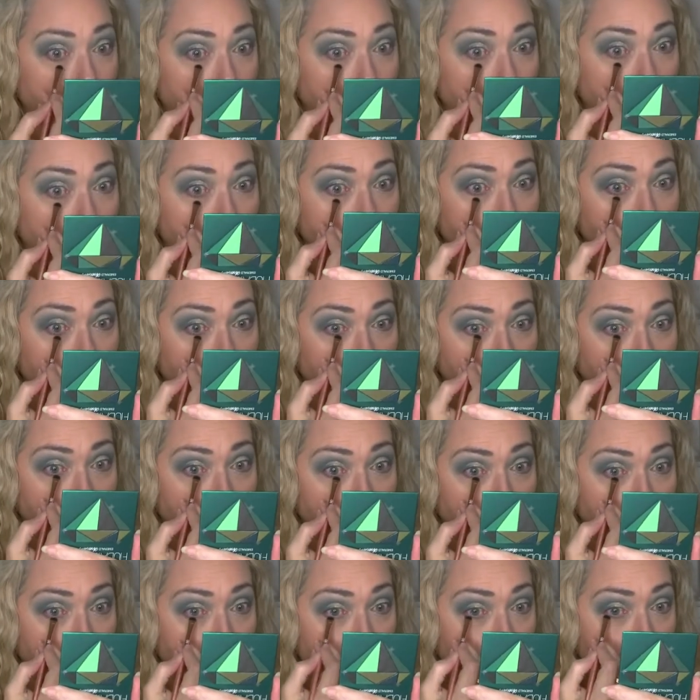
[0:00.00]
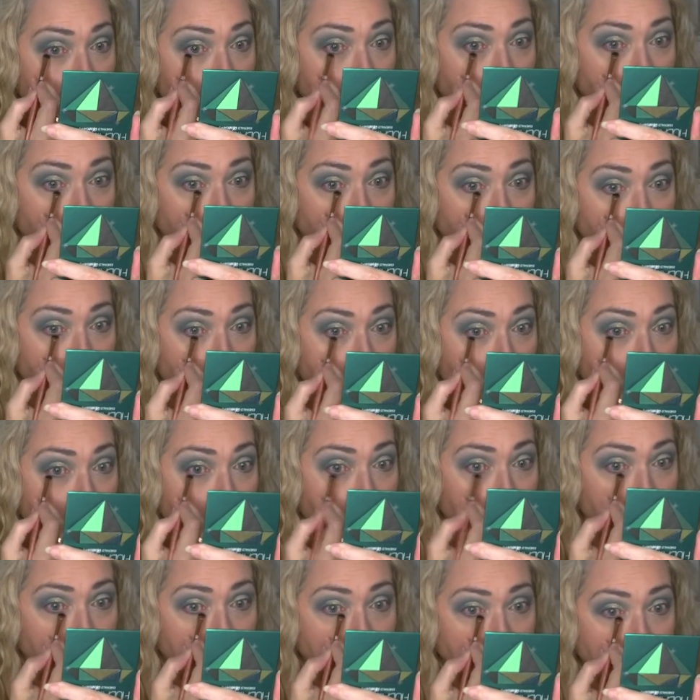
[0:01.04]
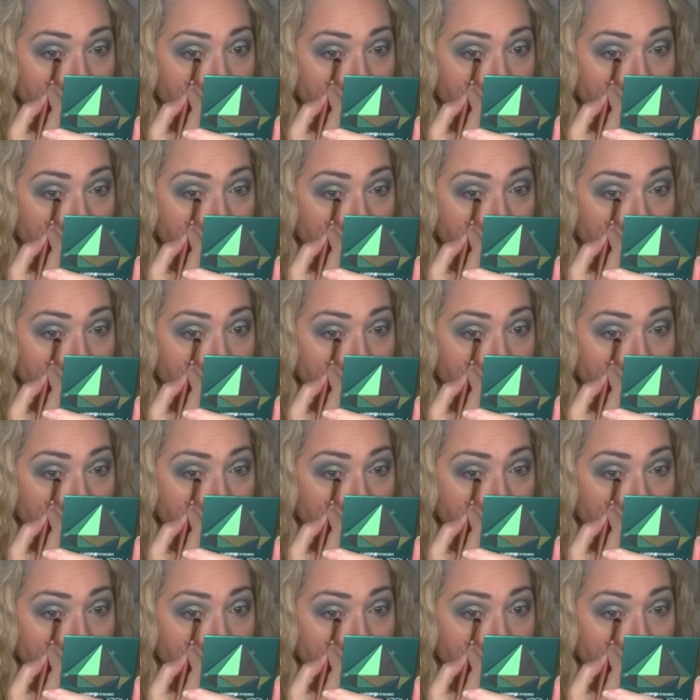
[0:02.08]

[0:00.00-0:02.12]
and work that in